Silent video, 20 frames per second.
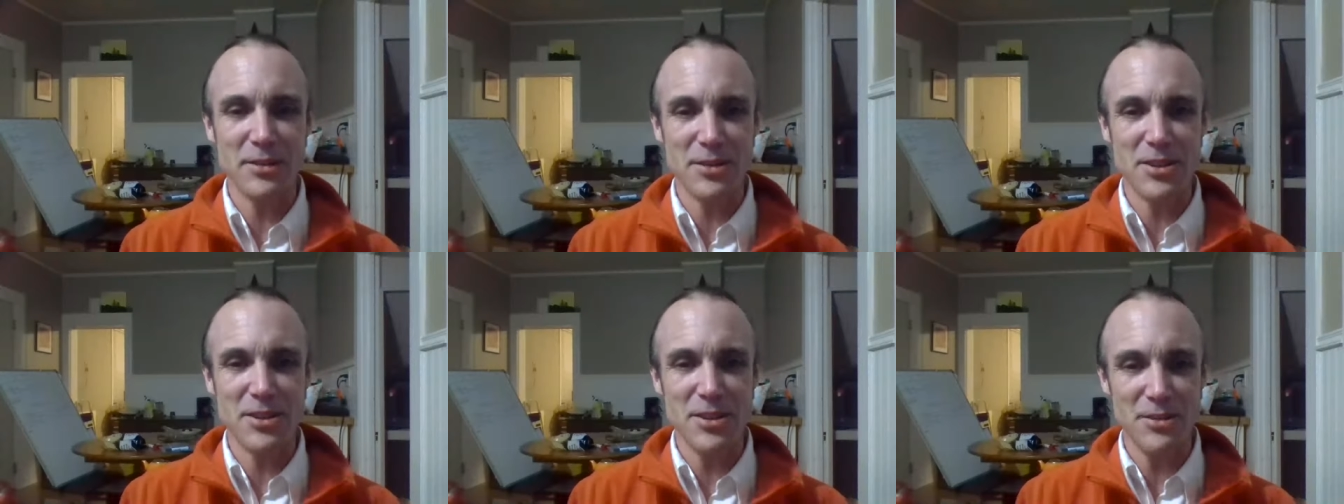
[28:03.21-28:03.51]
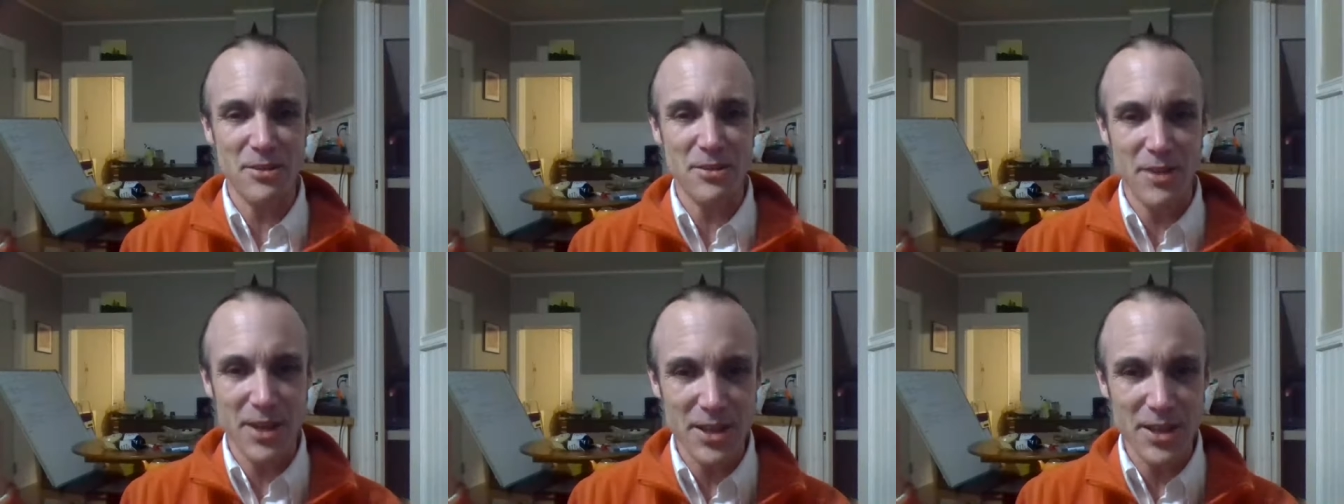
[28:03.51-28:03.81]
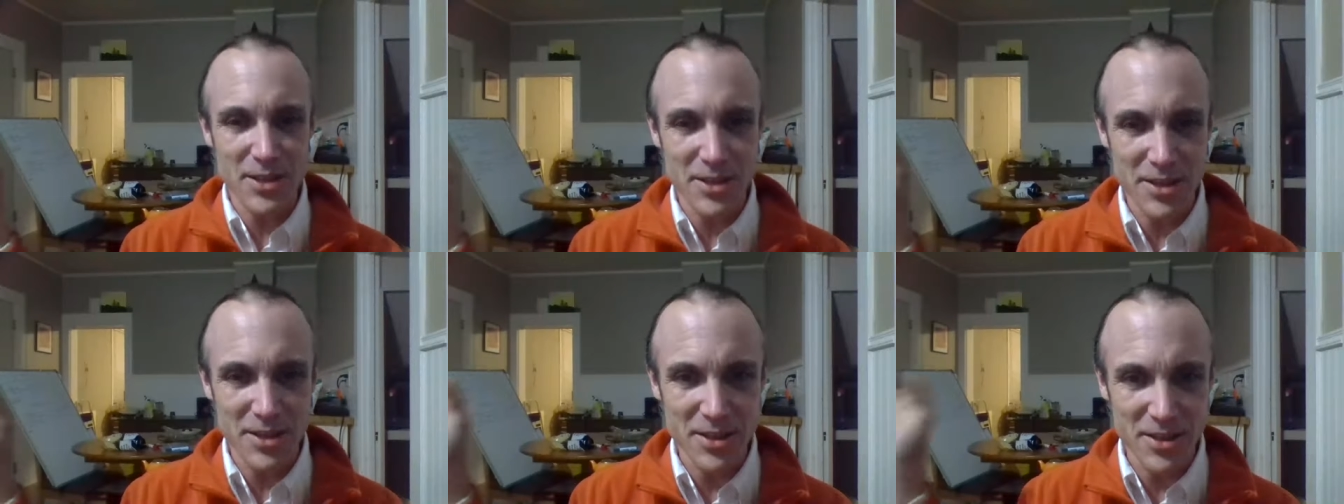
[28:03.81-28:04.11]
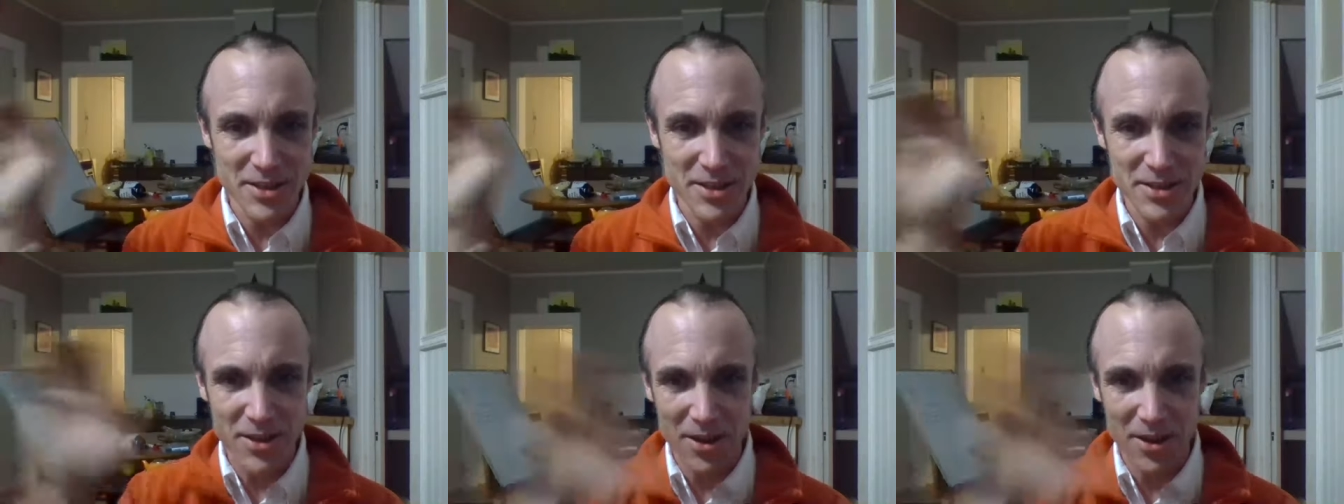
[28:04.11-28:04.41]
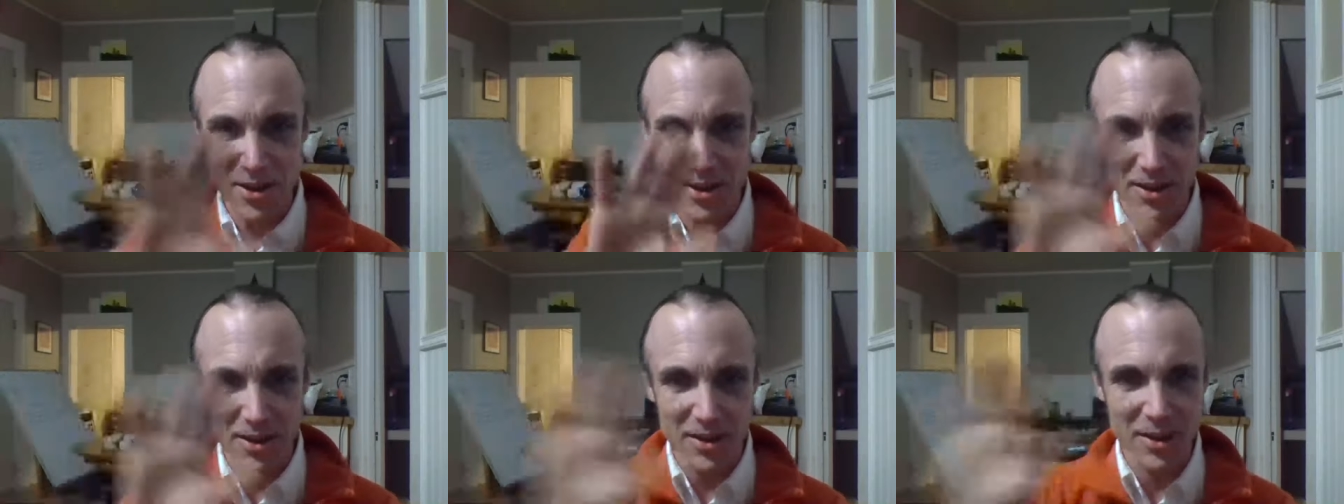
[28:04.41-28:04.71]
generations
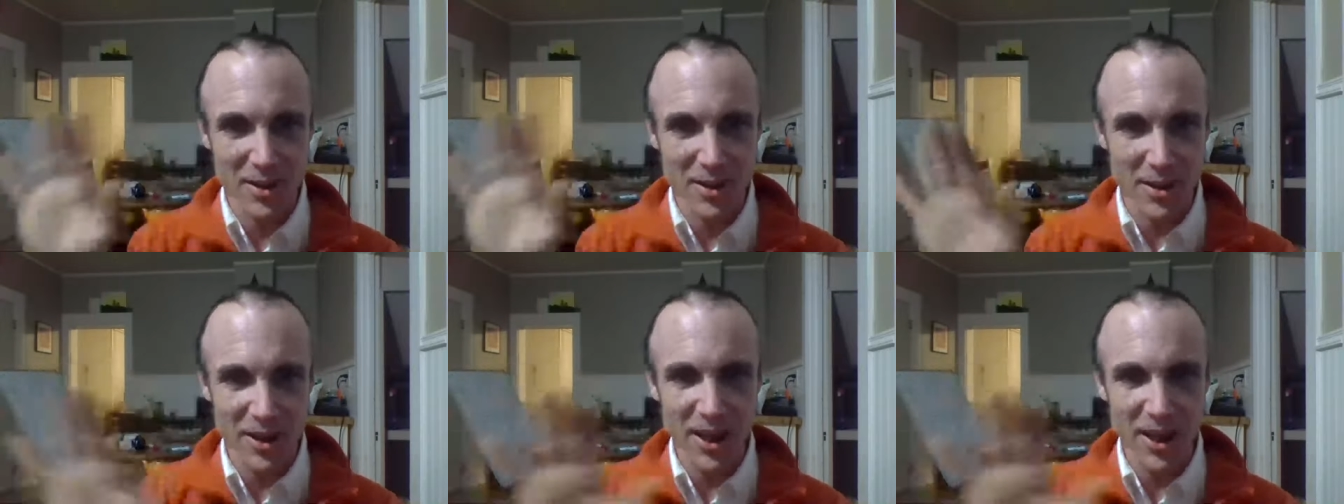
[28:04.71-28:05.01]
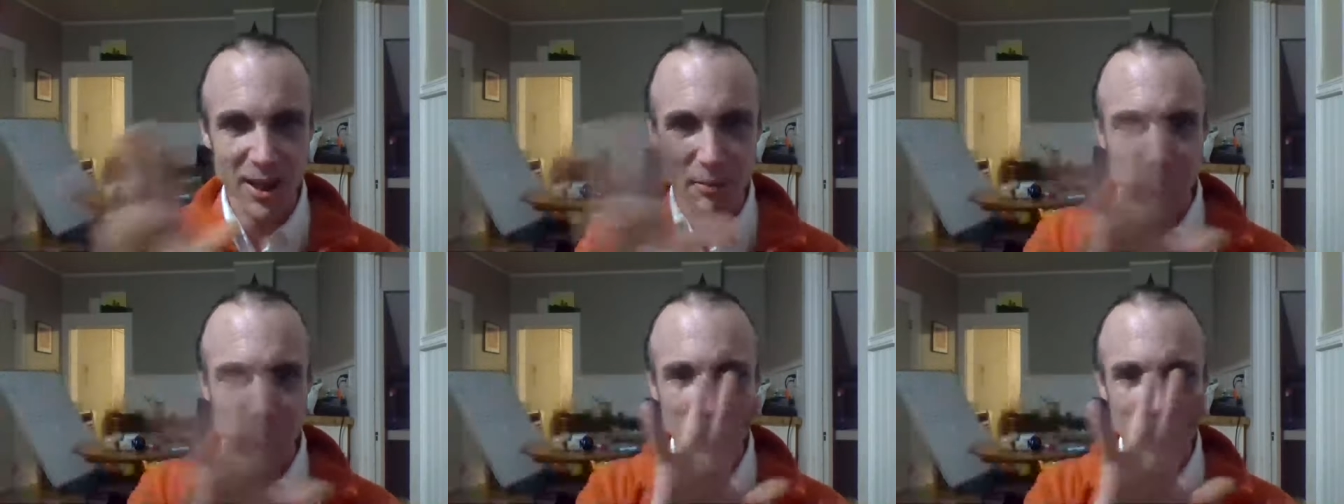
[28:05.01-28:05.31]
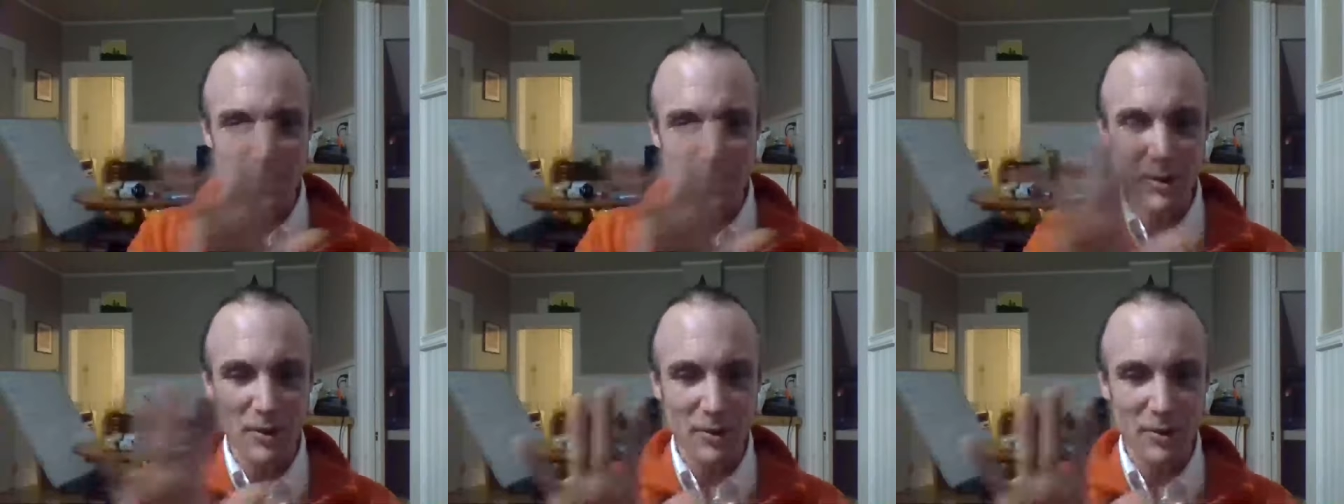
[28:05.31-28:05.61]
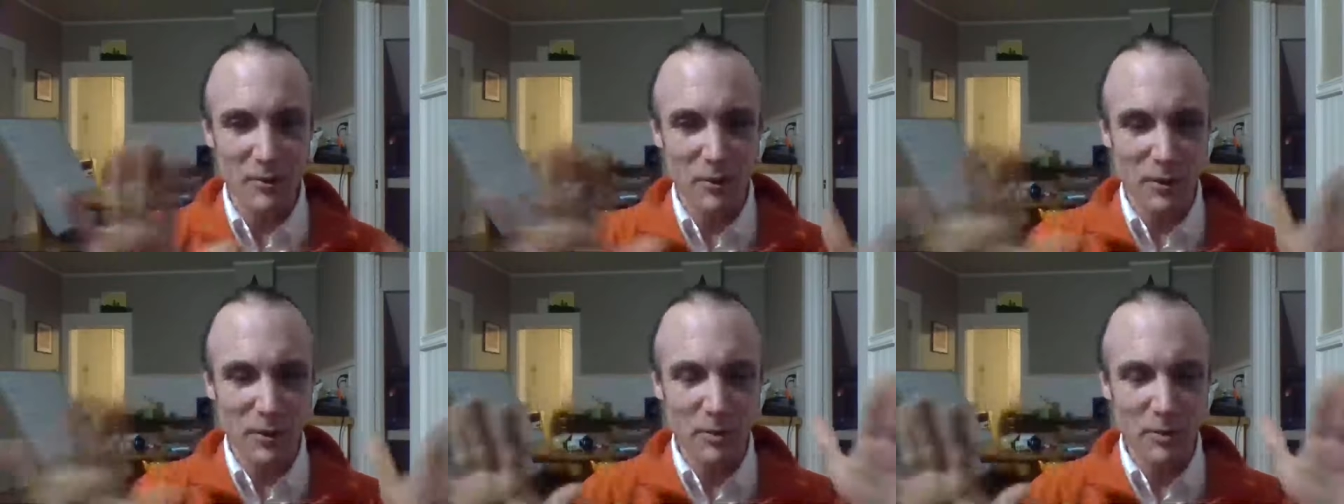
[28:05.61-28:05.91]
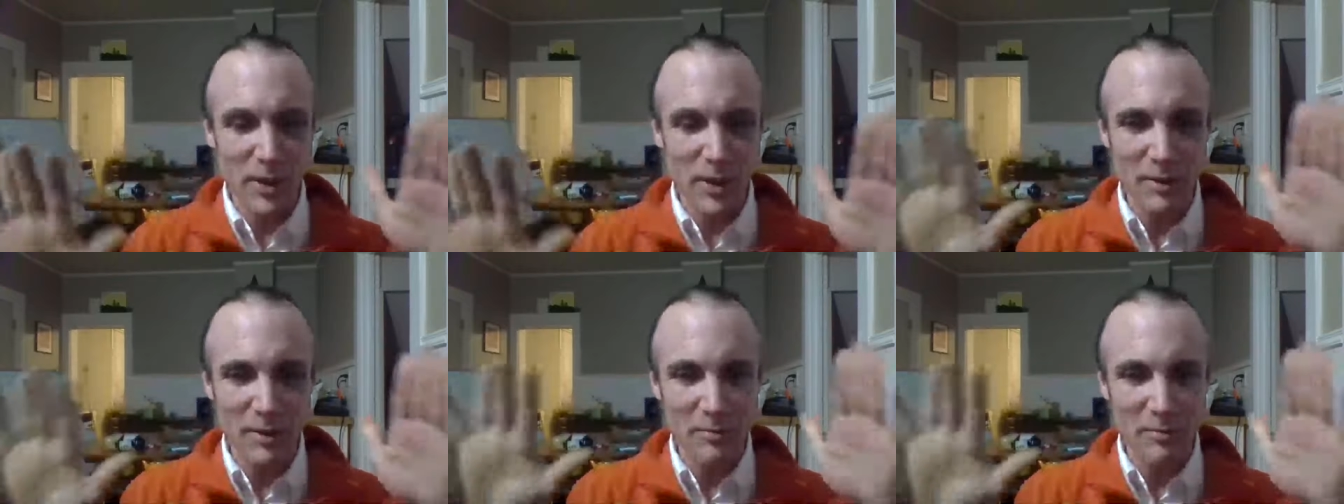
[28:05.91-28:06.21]
came up from
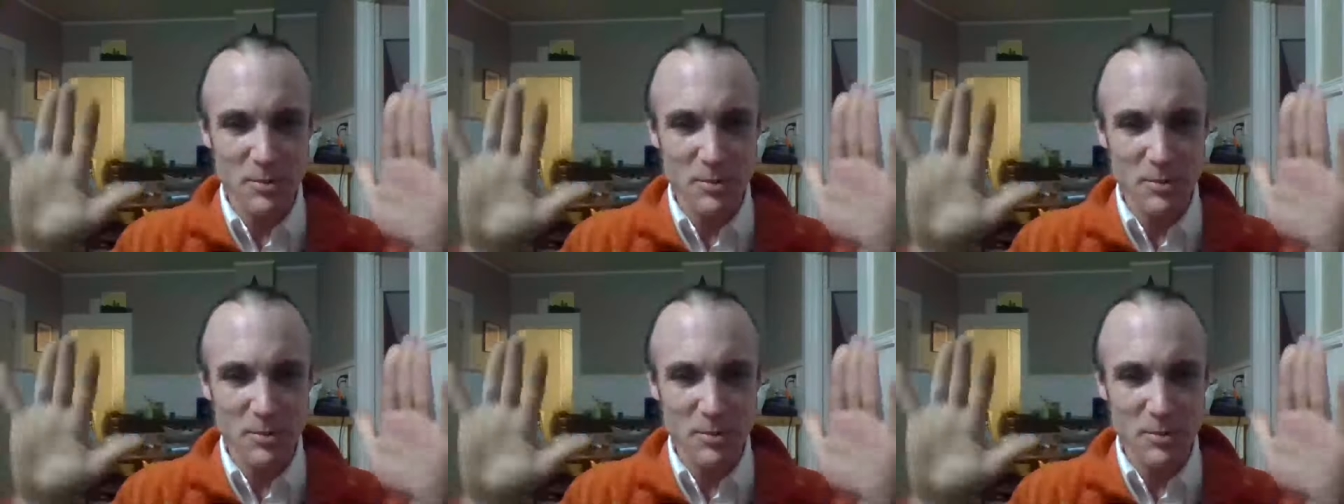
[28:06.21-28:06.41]
apes.